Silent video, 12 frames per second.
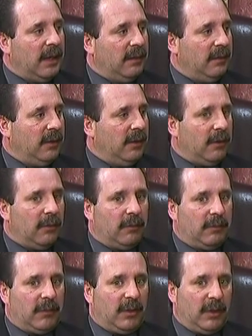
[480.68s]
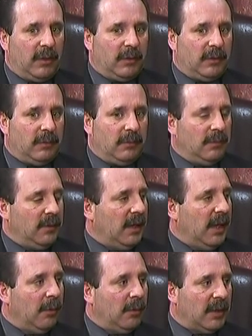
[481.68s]

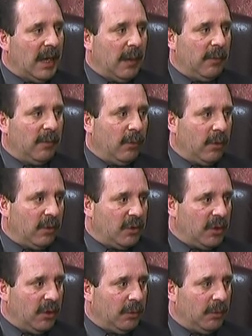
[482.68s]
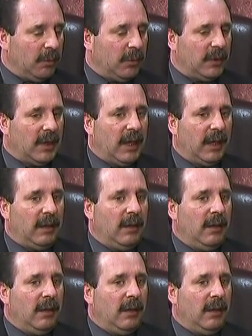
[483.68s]
they will die before their children will die.